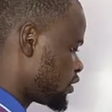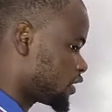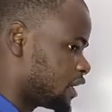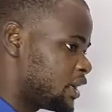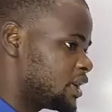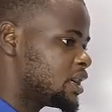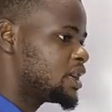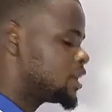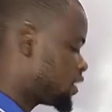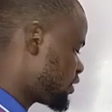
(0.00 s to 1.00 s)
Okay,
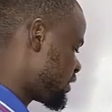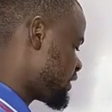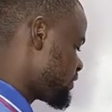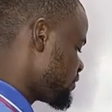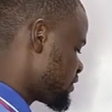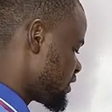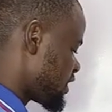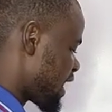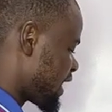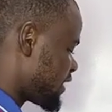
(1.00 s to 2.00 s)
now let's use a
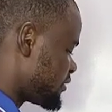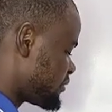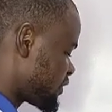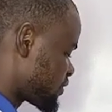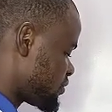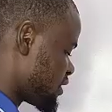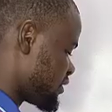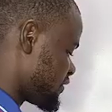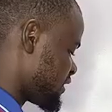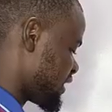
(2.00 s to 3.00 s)
higher number, square root of